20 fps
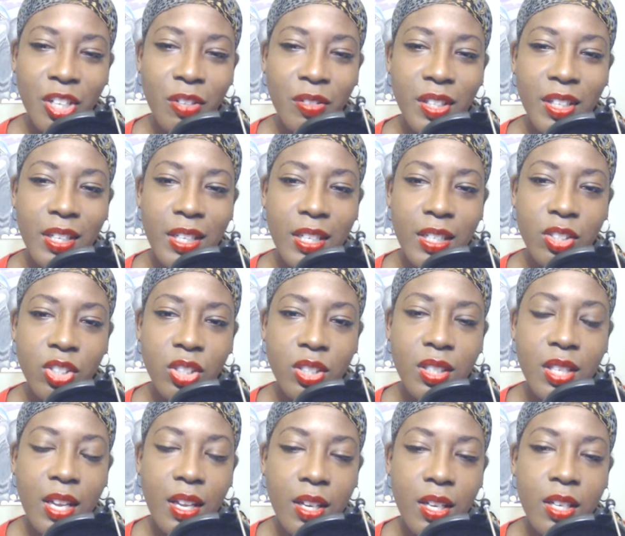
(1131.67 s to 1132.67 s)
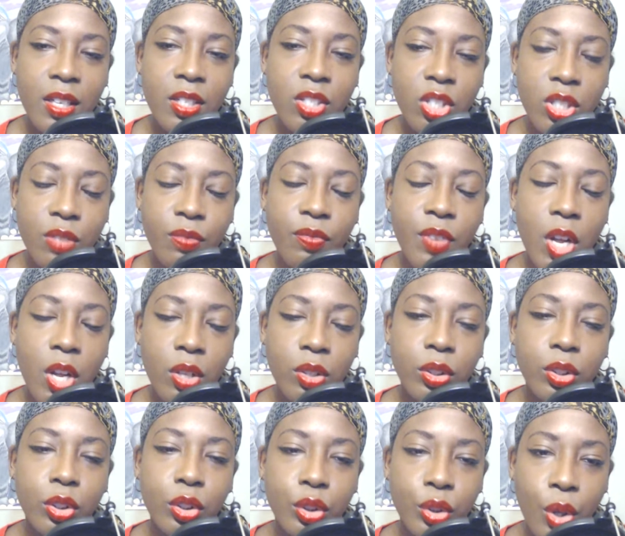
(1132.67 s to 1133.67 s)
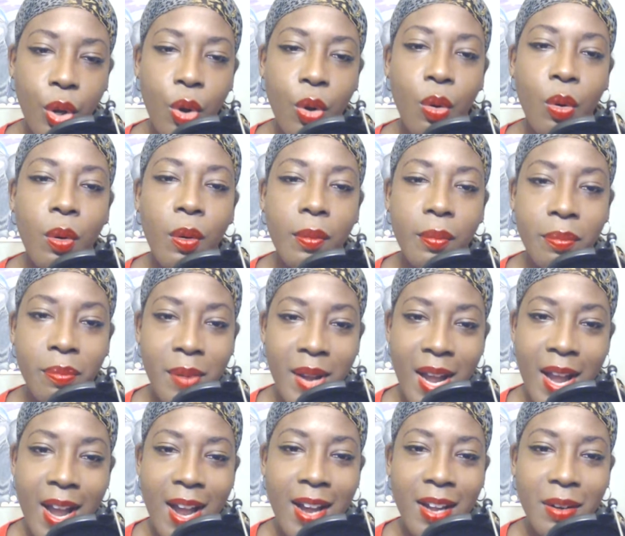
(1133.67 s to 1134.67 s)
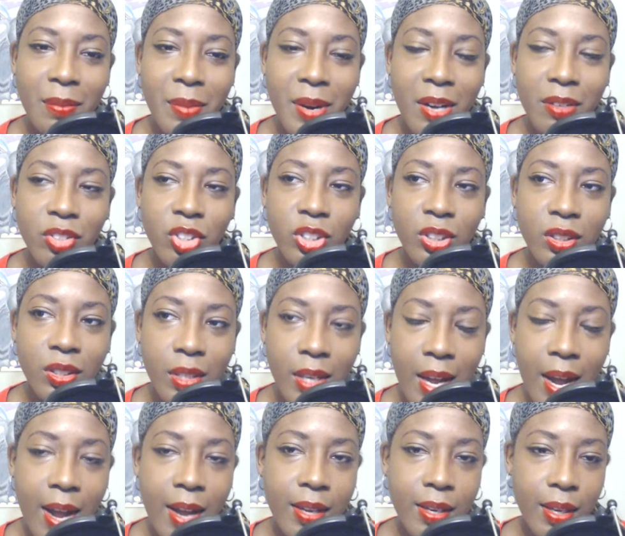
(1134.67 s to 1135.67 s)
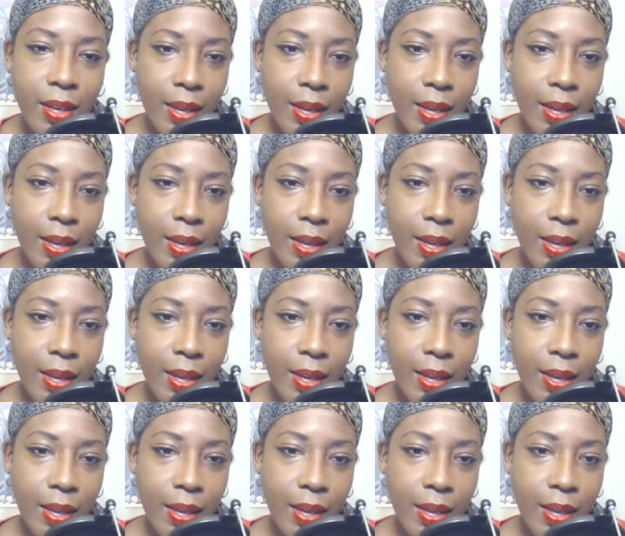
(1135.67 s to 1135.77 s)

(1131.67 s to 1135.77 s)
that he just felt so bad about just not